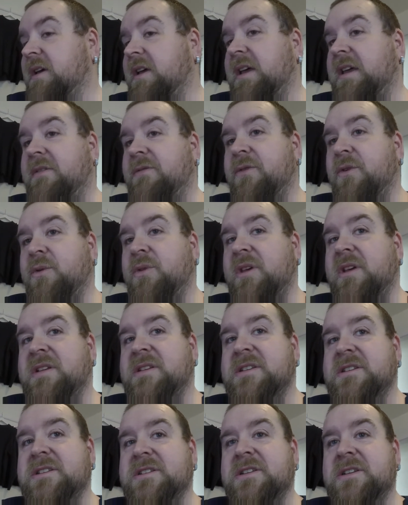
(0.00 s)
eat through
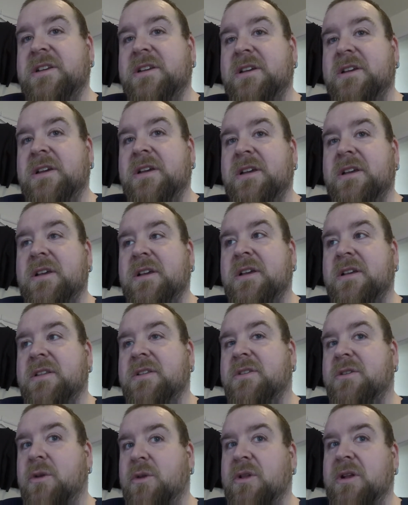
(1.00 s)
this,
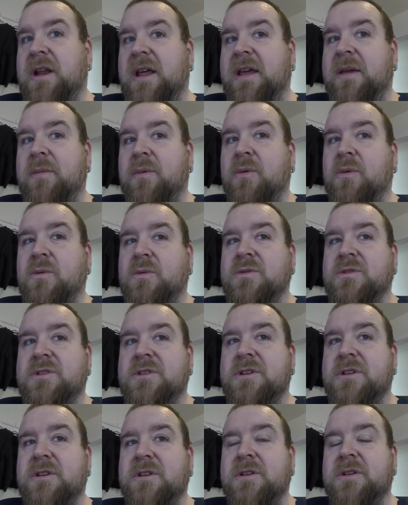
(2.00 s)
do the labels.